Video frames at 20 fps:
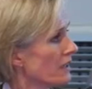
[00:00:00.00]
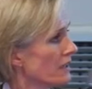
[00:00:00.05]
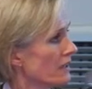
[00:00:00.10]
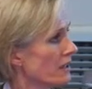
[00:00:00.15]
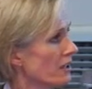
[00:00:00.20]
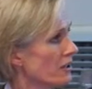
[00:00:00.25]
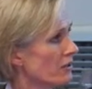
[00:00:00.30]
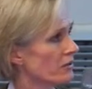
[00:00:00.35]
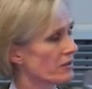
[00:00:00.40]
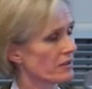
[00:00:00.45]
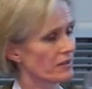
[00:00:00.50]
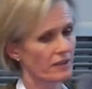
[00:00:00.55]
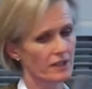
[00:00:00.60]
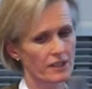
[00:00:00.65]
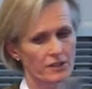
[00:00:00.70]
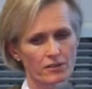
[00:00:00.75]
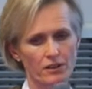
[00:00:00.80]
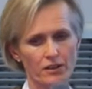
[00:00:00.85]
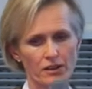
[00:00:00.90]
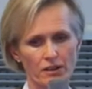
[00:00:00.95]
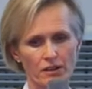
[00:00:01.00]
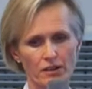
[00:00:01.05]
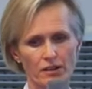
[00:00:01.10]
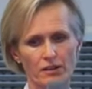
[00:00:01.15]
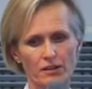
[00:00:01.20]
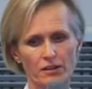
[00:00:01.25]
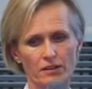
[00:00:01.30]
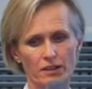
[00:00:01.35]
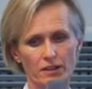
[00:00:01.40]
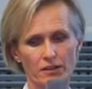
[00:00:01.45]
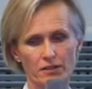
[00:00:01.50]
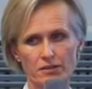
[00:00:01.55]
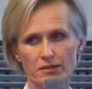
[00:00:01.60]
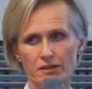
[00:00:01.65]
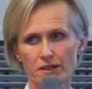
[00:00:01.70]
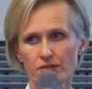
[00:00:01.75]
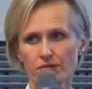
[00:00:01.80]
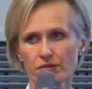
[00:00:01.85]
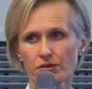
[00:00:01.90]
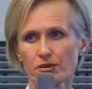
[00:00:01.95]
Now there are
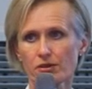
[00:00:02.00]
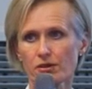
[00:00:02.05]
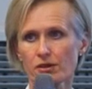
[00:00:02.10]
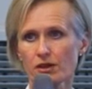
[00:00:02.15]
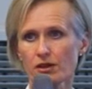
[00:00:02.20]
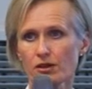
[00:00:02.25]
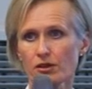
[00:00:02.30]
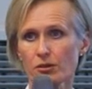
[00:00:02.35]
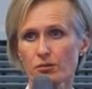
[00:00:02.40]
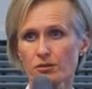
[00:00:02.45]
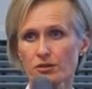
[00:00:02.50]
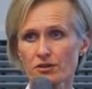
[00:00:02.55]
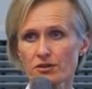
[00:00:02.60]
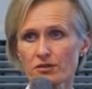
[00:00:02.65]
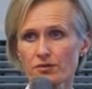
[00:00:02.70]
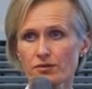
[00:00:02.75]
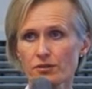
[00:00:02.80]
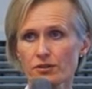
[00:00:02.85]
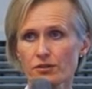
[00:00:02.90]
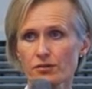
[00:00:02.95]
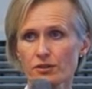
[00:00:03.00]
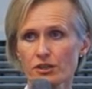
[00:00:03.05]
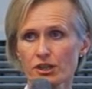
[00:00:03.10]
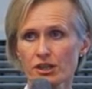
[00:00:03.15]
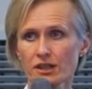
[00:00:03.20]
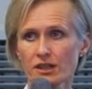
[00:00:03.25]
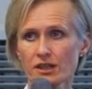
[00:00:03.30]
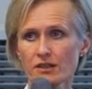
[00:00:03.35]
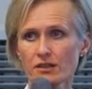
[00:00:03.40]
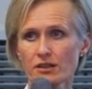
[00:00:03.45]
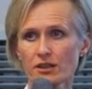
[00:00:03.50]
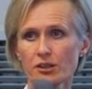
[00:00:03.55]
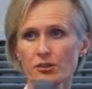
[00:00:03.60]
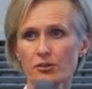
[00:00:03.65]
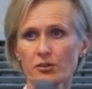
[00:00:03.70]
several options for gene editing.